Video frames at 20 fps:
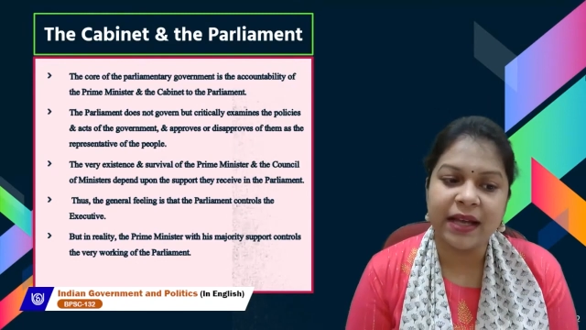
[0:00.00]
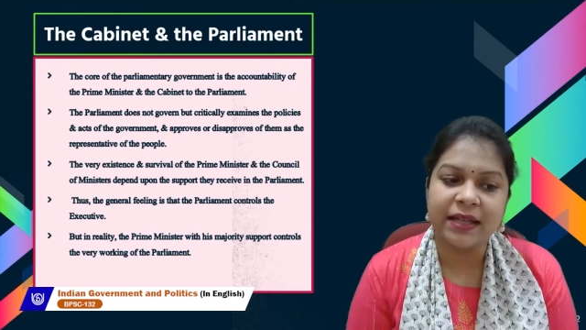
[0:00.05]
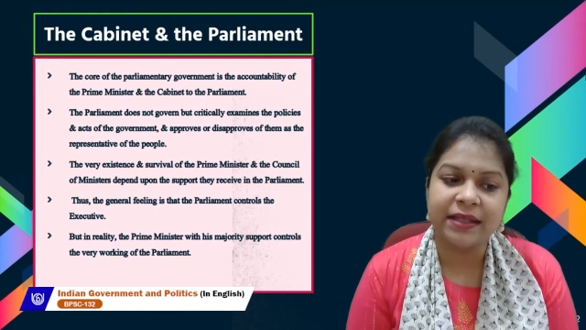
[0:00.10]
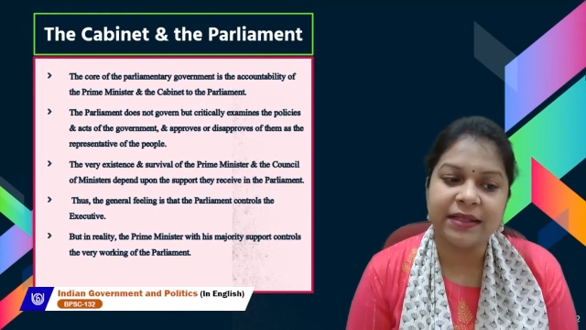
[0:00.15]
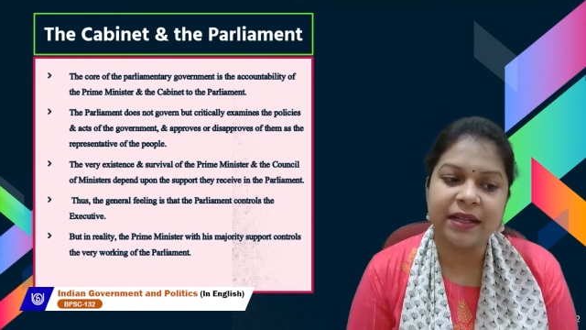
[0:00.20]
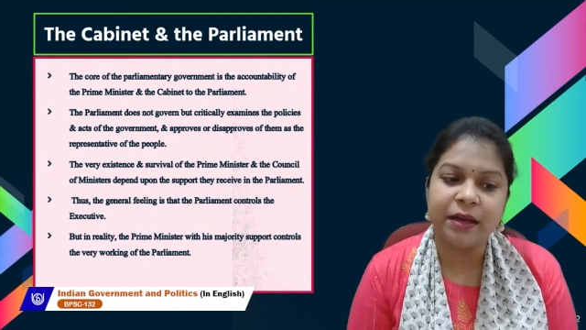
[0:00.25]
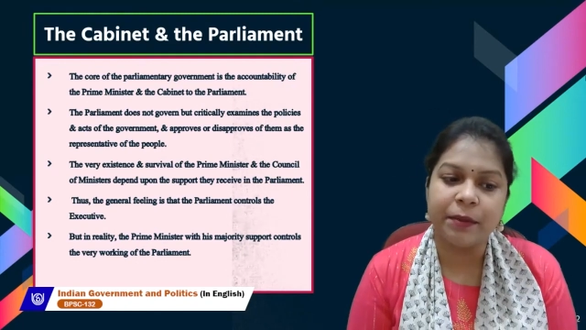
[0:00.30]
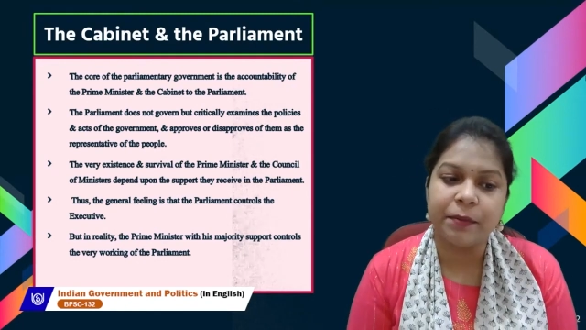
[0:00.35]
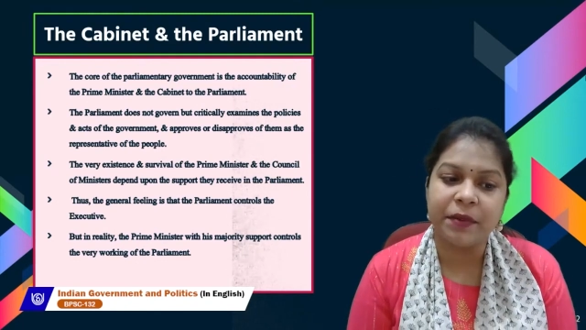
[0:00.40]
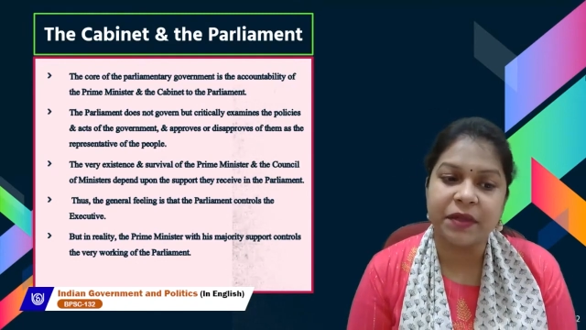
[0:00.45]

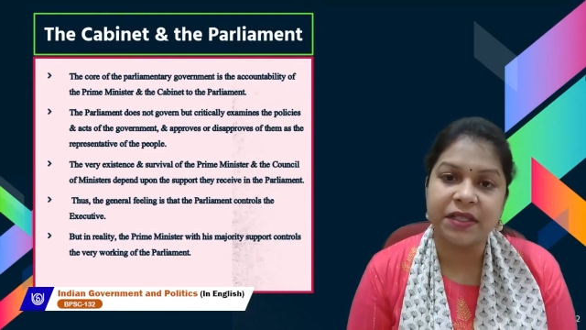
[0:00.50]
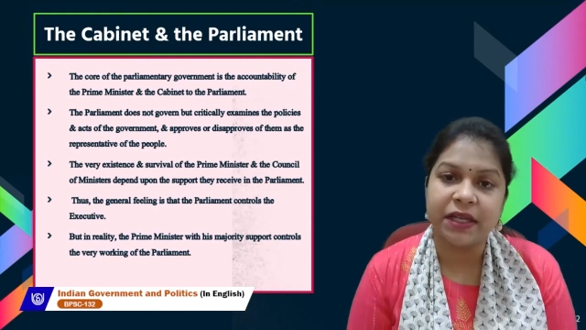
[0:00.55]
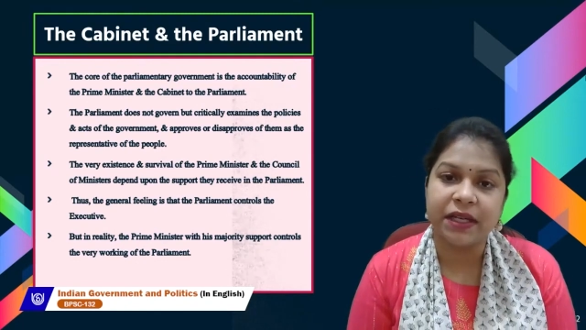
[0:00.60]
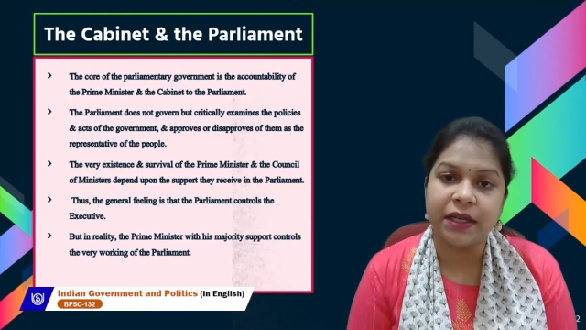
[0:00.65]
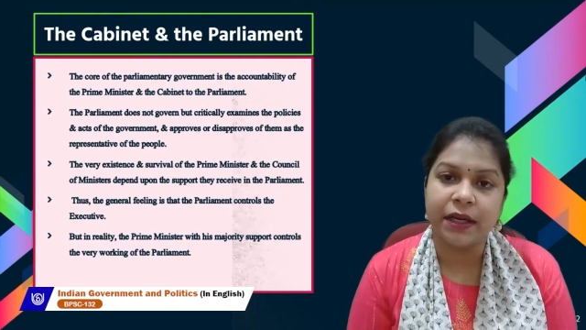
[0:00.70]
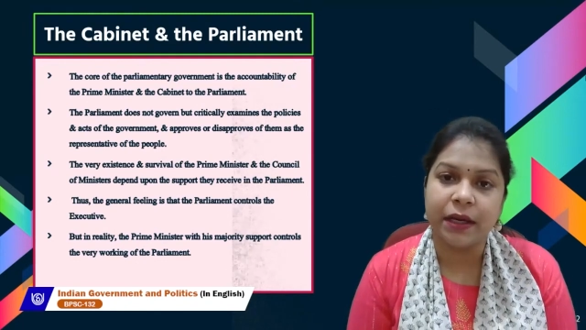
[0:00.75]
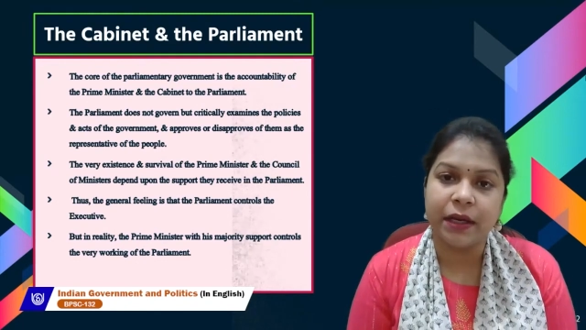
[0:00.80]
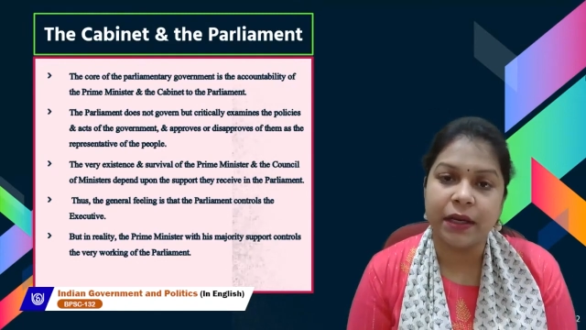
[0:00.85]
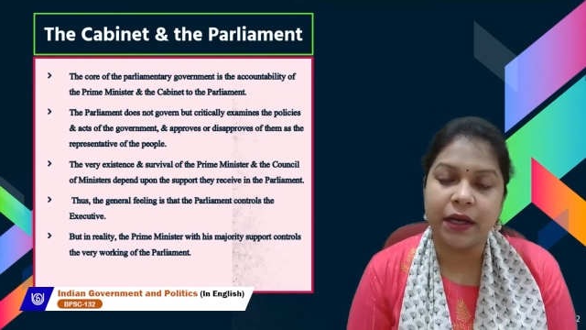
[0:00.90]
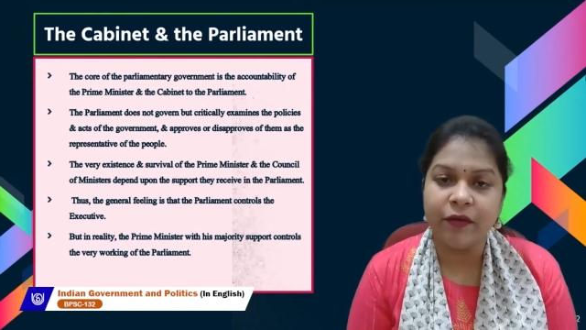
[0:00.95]
as the
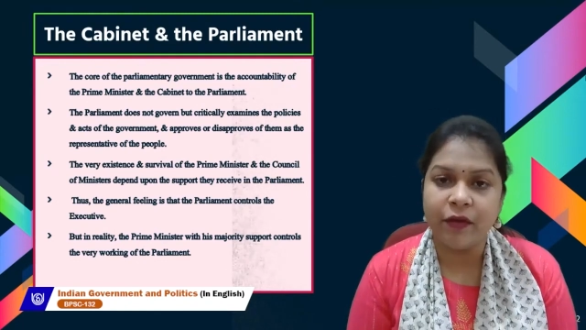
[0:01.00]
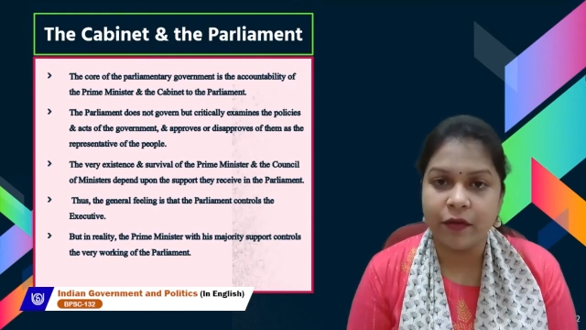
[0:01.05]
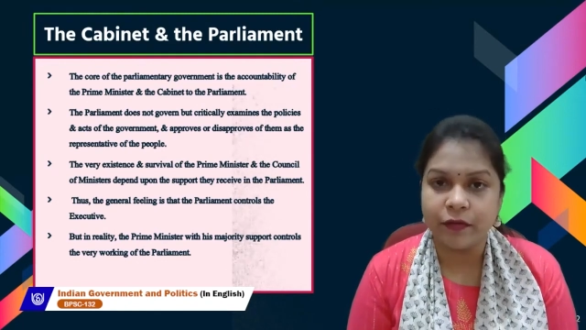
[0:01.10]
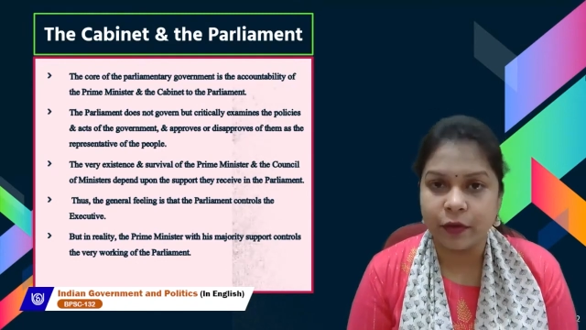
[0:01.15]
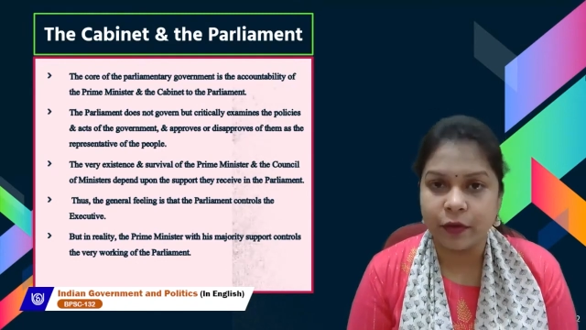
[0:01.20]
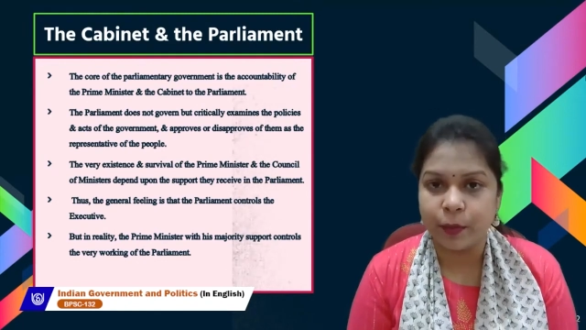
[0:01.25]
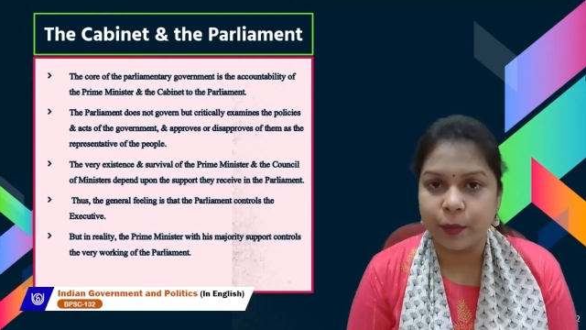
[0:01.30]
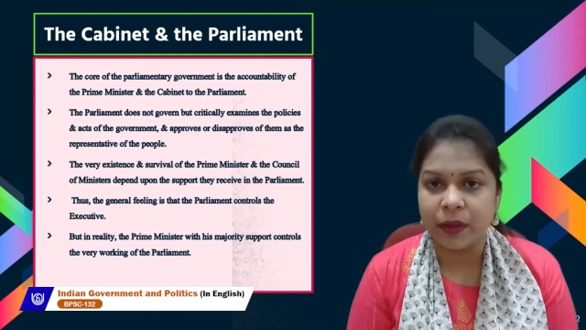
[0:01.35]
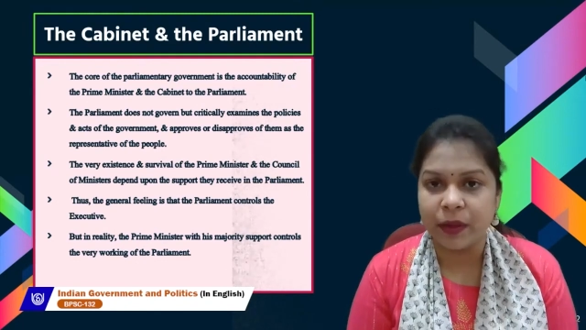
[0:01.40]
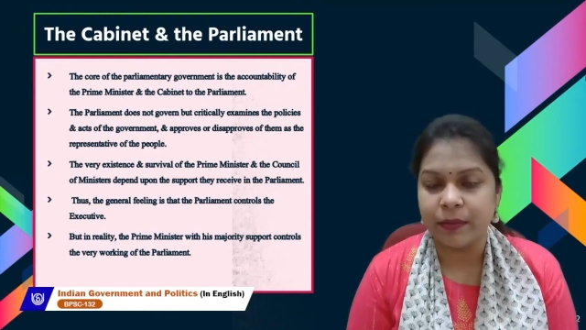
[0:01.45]
representative
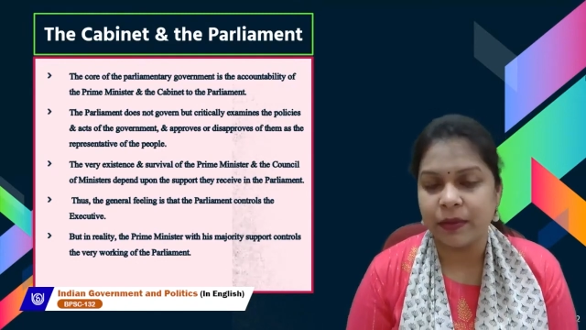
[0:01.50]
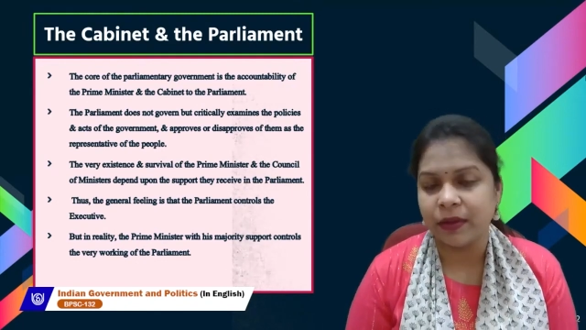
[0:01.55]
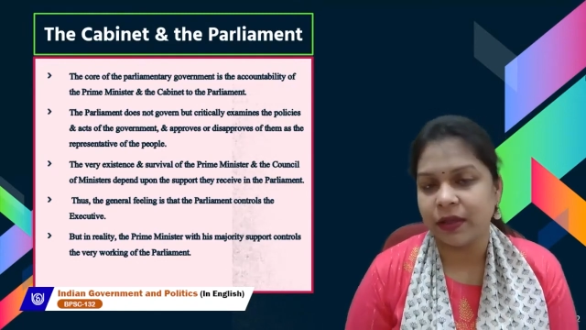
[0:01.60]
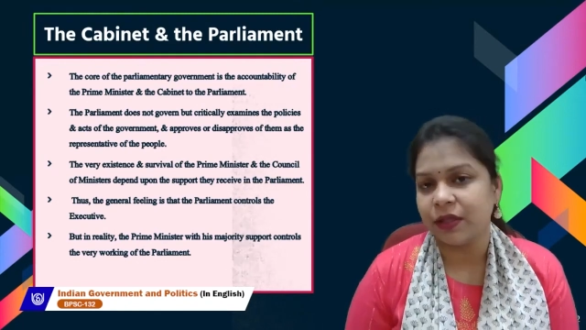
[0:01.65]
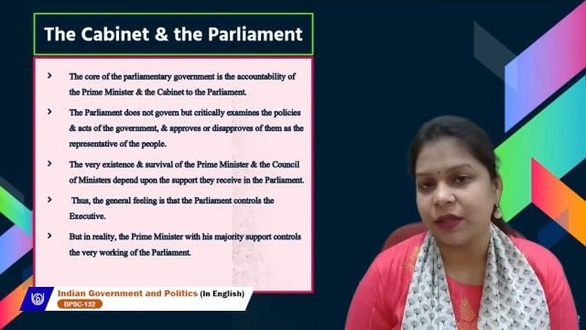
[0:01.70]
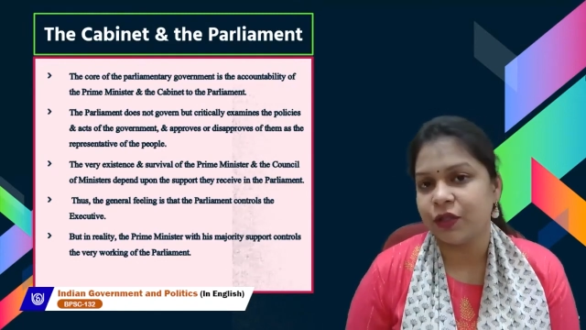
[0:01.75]
of the people.